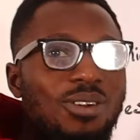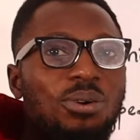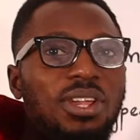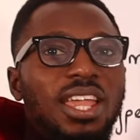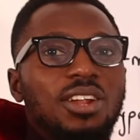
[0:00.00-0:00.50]

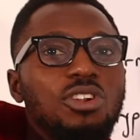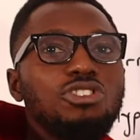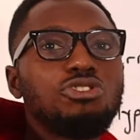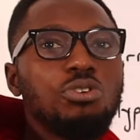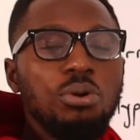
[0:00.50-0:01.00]
okay,
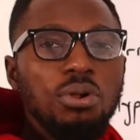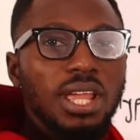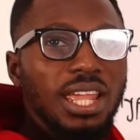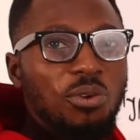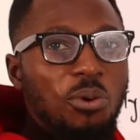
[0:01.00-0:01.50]

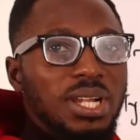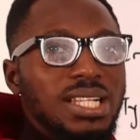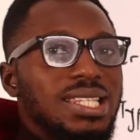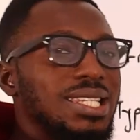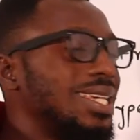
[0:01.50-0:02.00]
ratio
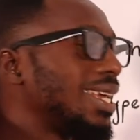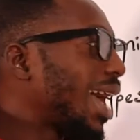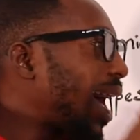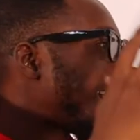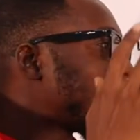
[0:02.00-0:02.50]

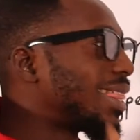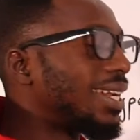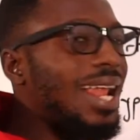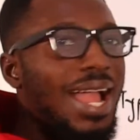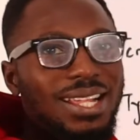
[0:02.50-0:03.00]
equality, and the
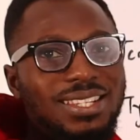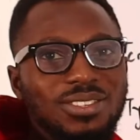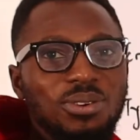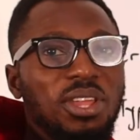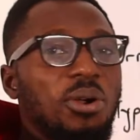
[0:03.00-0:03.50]

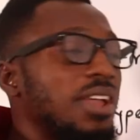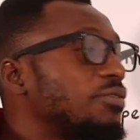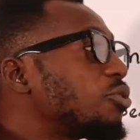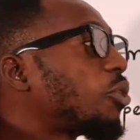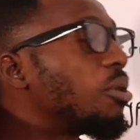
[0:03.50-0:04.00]
likes, okay, or
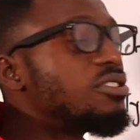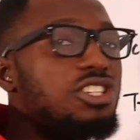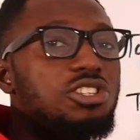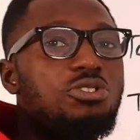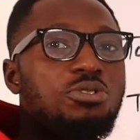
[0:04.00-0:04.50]
even
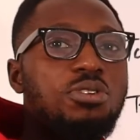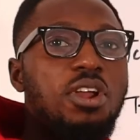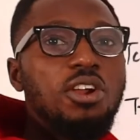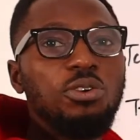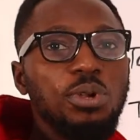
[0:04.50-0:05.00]
continued
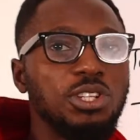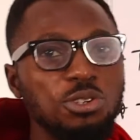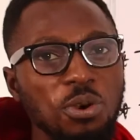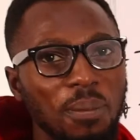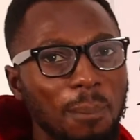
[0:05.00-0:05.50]

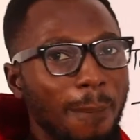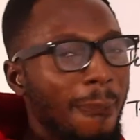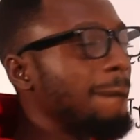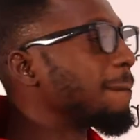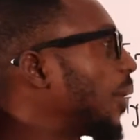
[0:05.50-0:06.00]
ratio.
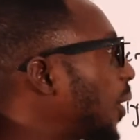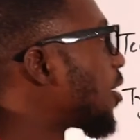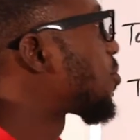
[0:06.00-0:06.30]
Okay,